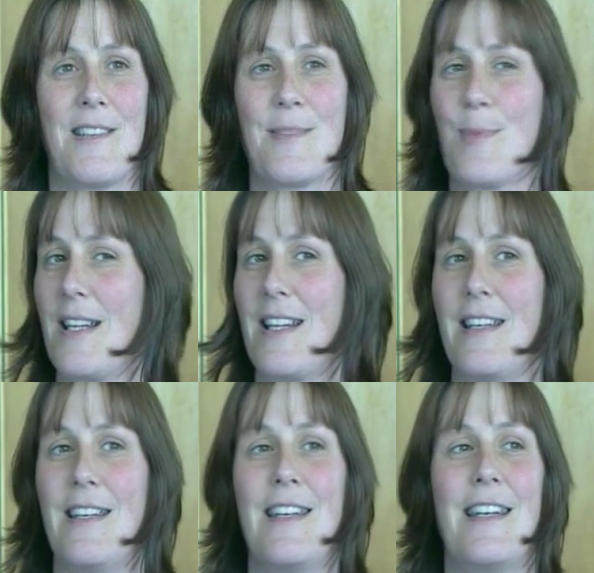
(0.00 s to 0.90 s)
else, but he
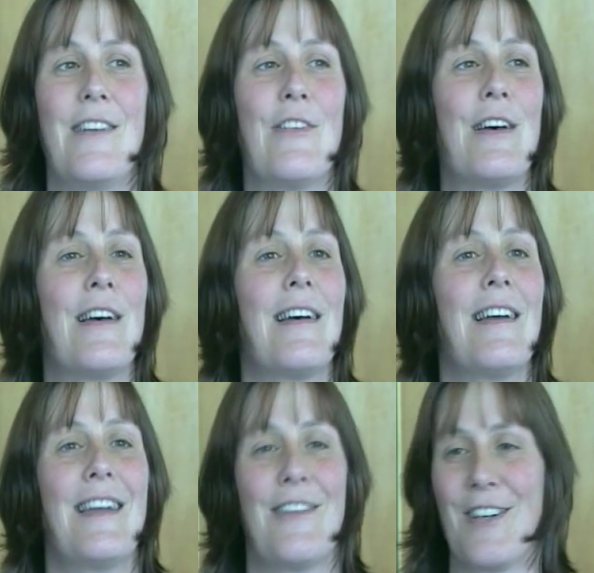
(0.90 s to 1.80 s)
never,
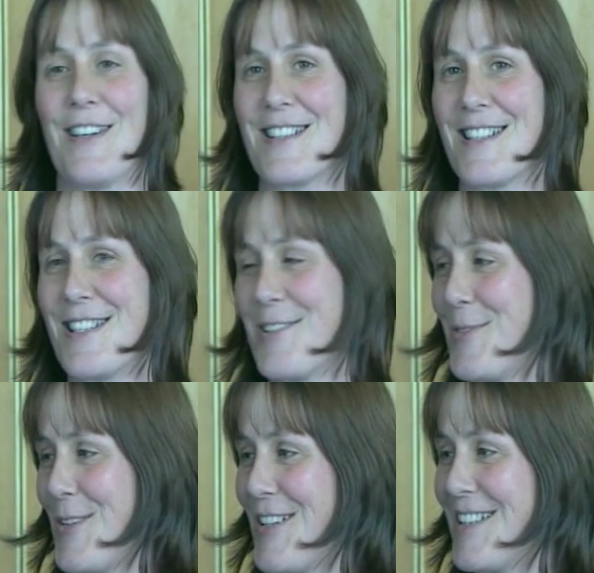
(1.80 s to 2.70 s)
ever hmm. says
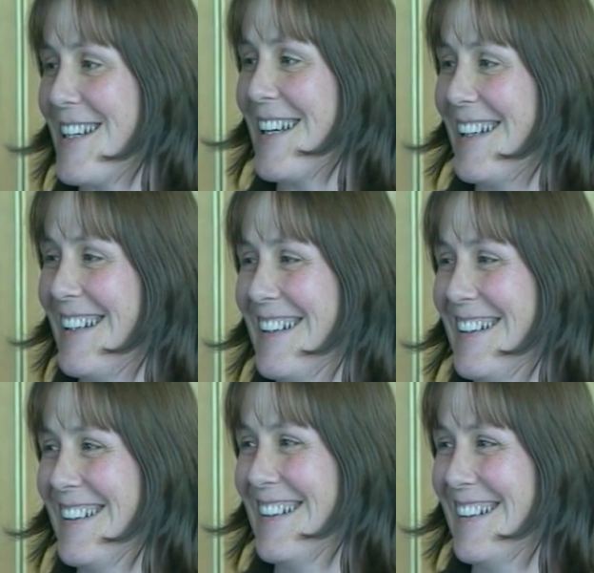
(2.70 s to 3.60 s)
a word.
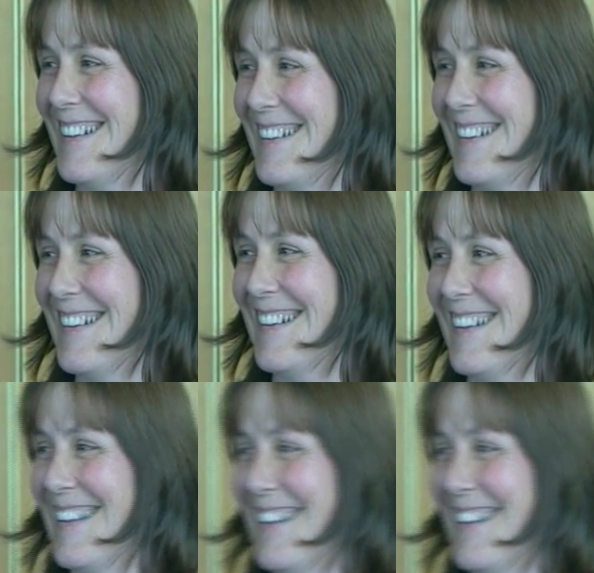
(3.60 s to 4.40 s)
Hmm.